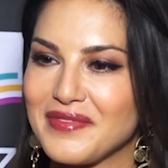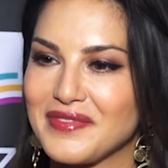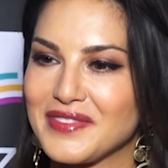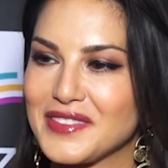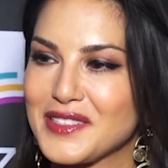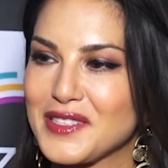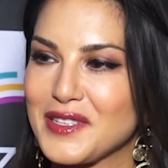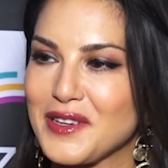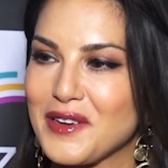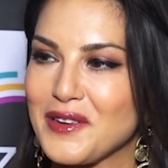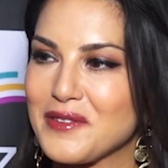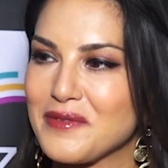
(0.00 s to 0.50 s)

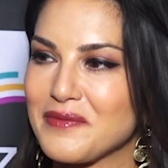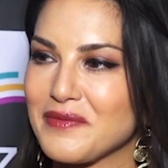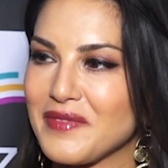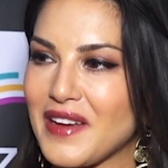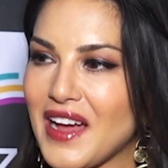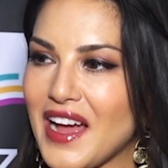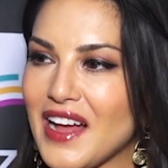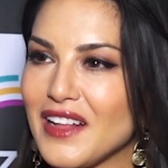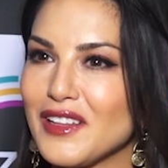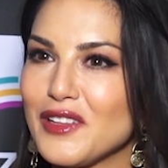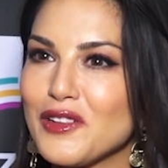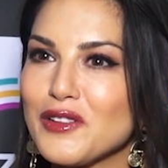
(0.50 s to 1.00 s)
So
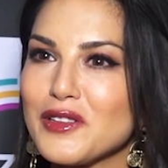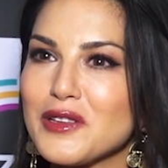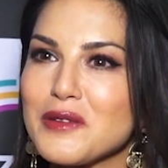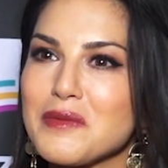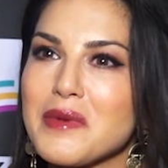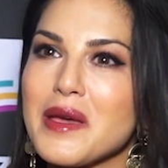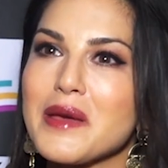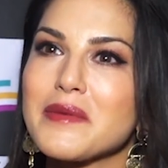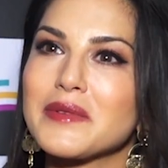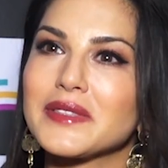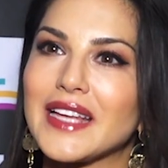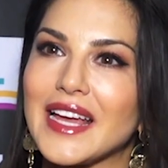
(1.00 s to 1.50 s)
I'll only
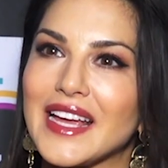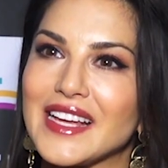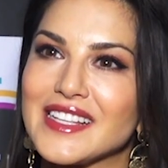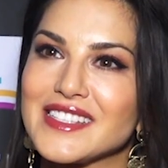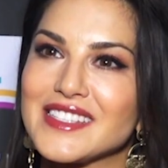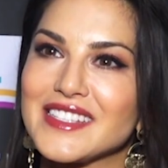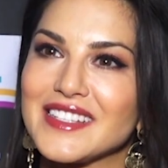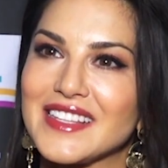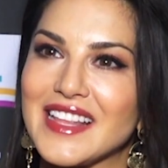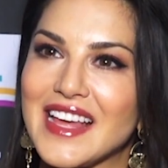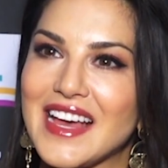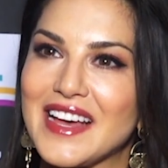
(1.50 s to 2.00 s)
be able to
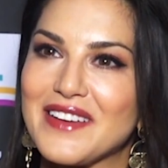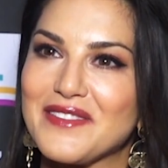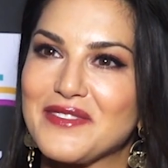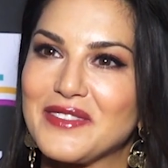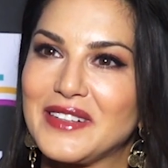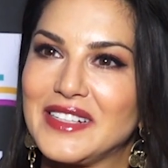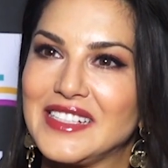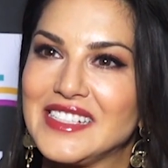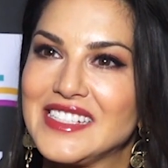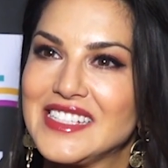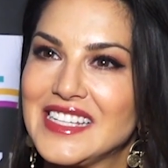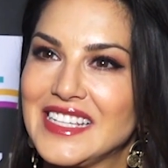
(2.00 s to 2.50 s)
answer that
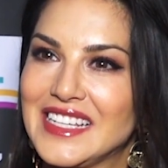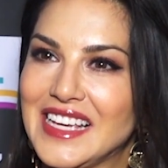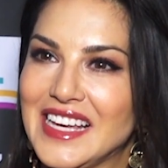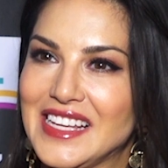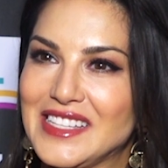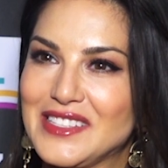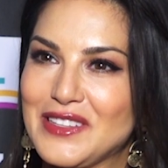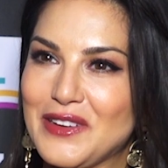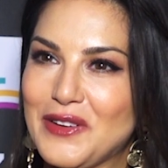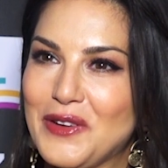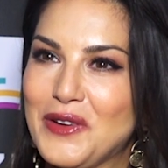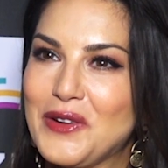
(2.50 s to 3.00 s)
when she
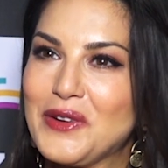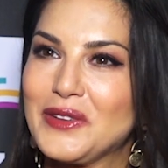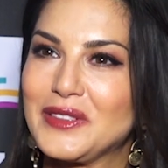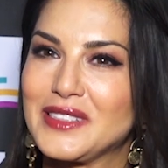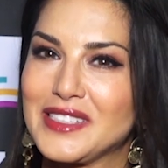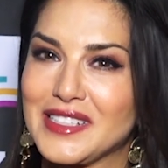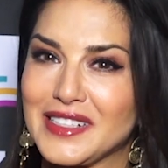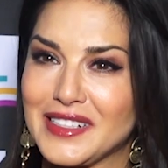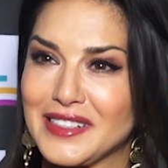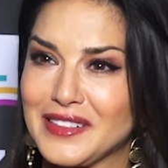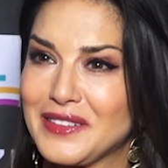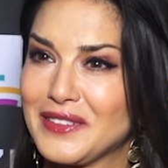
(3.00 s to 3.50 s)
gets
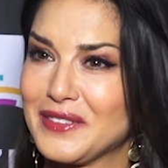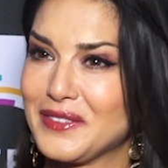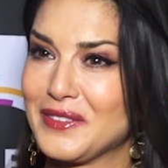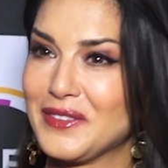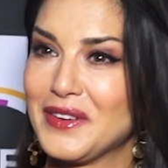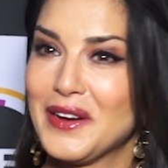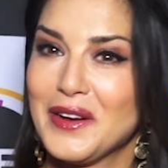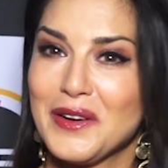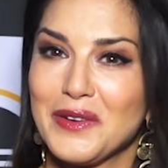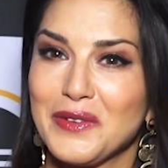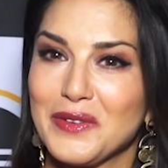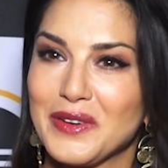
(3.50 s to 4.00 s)
older,
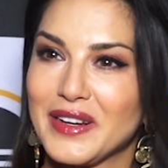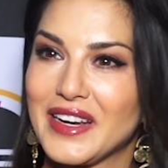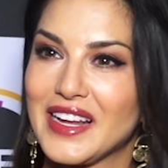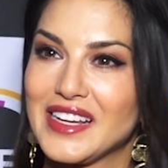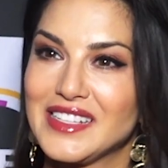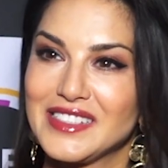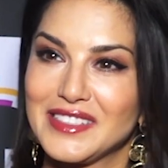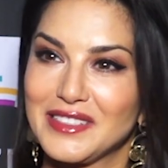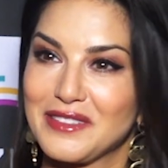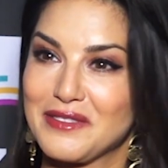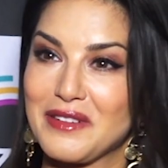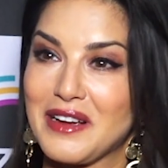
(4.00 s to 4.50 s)
what I
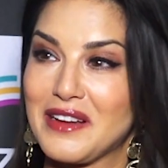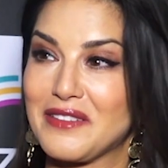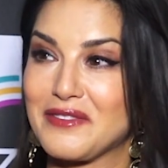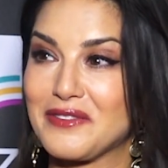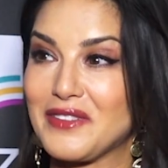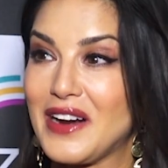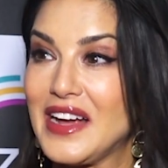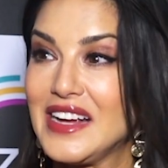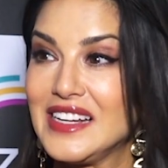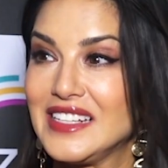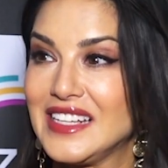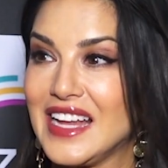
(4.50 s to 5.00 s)
do.
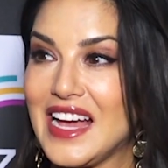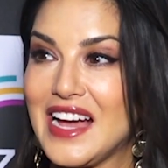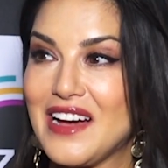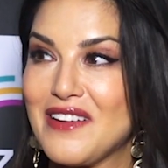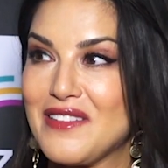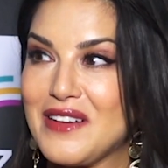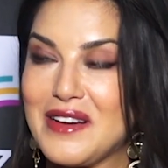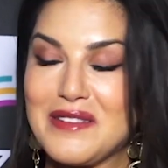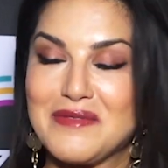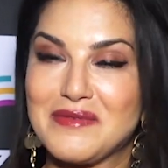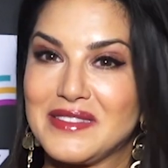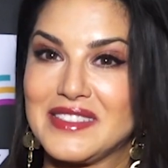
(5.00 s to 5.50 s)
Right
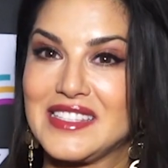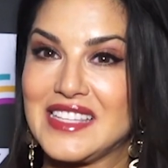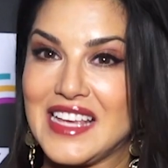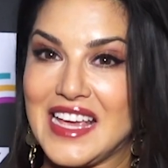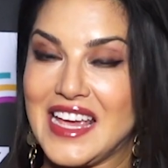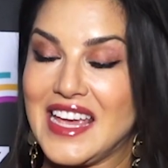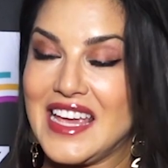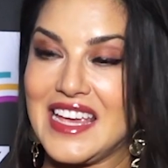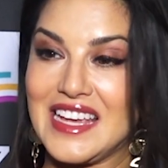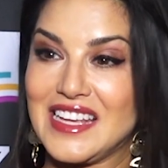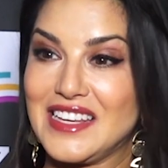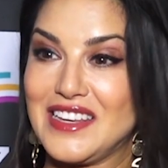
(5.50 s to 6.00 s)
now I'm
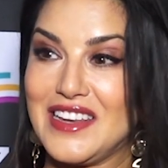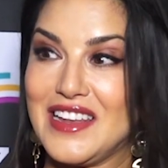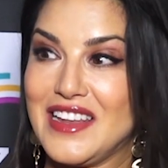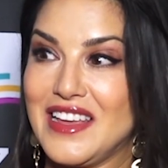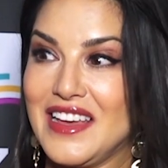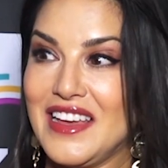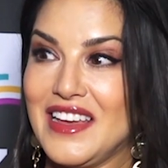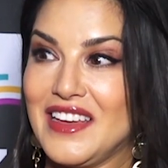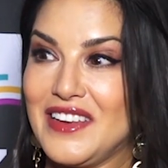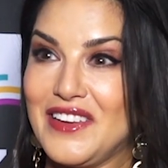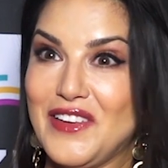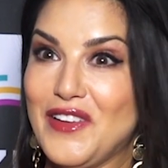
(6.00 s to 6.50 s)
saying,
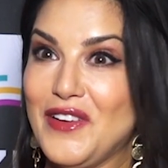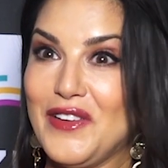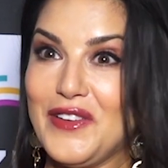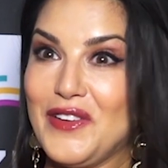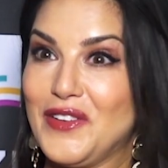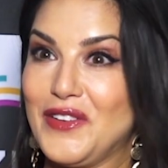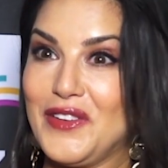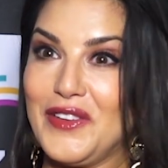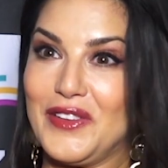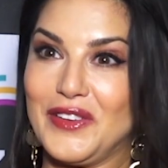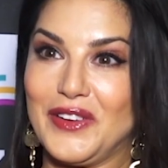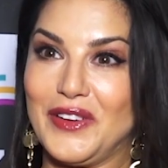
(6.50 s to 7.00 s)
no,
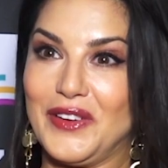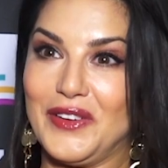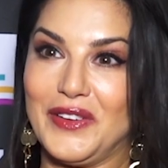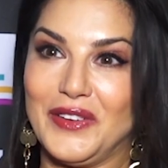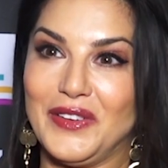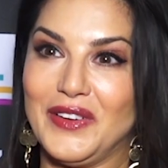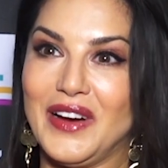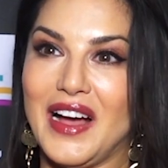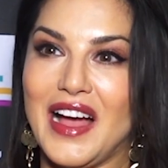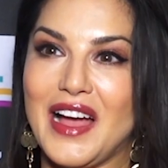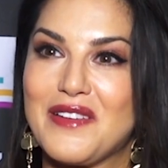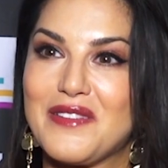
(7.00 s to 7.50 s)
no, no,
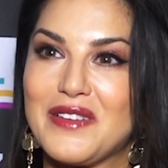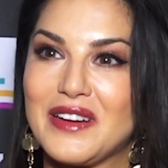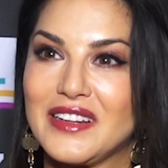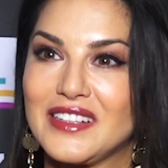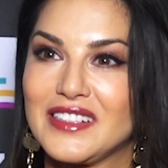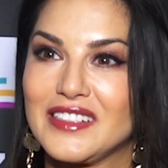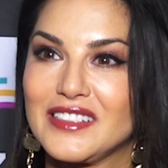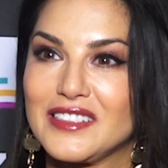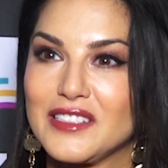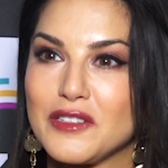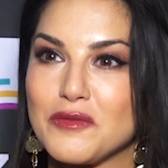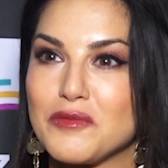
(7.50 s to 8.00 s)
no. I
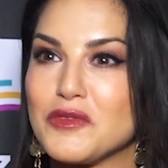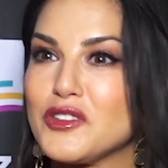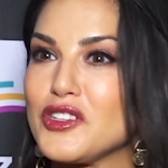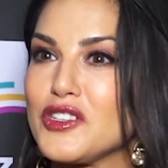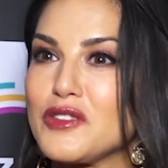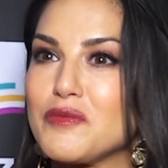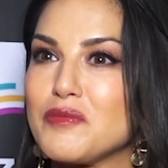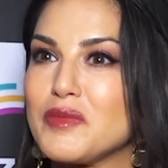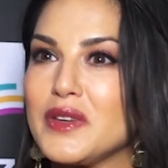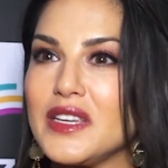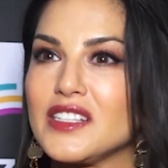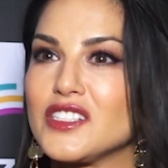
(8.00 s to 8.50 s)
want her to
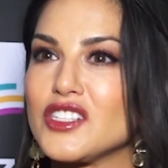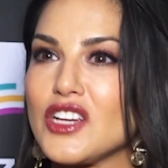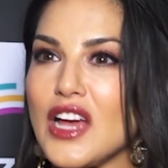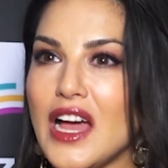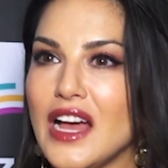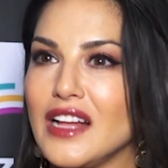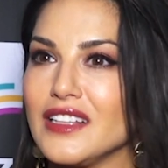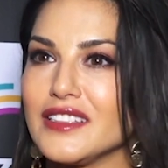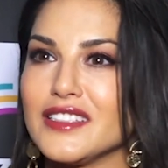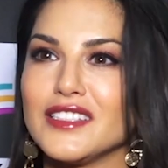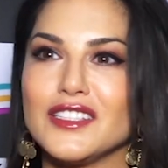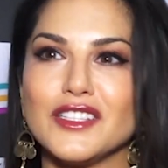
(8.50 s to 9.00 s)
just be a
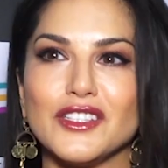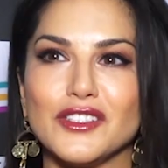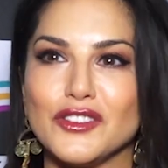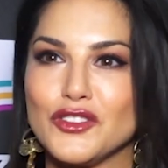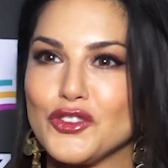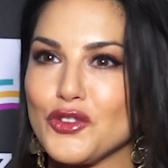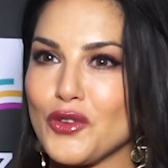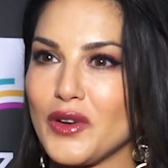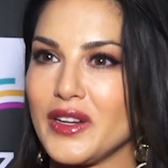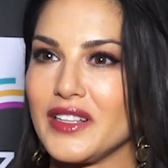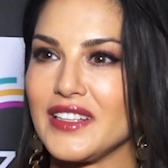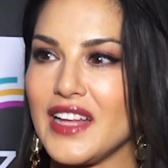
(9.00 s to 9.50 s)
child and
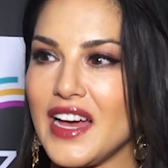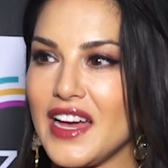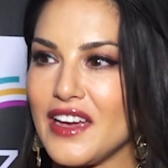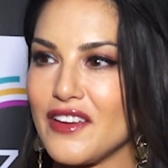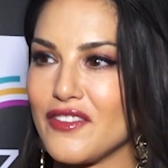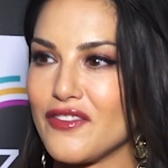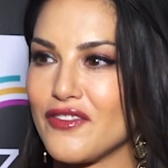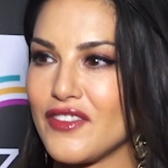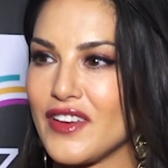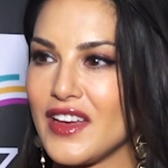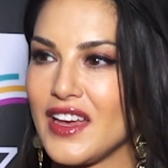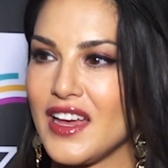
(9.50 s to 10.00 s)
enjoy
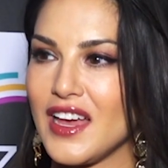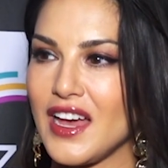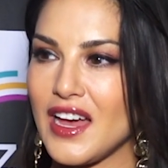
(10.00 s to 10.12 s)
life.